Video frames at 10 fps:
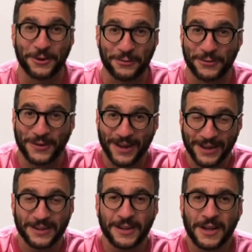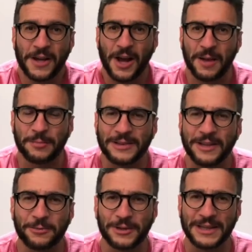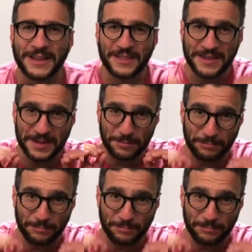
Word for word: out of style. I'm literally in the